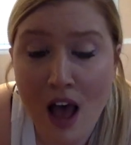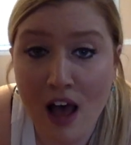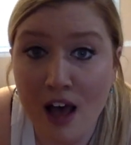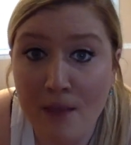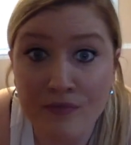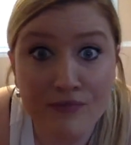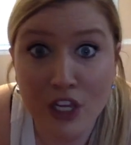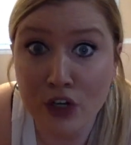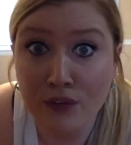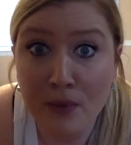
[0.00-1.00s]
um,
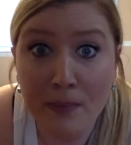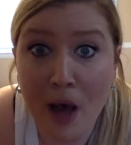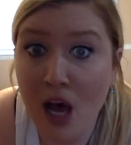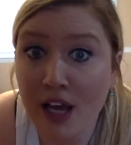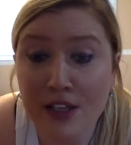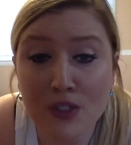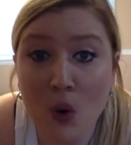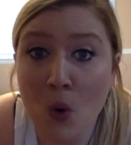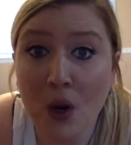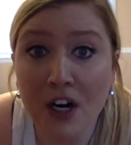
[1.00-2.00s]
your foot paws,
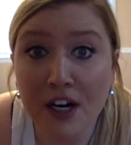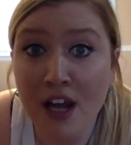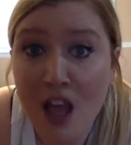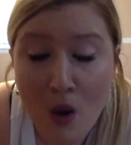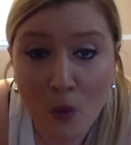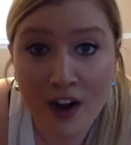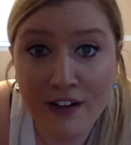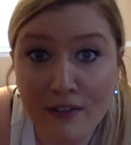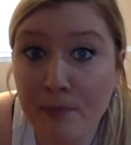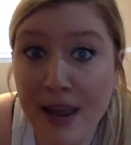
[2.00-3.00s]
or whatever,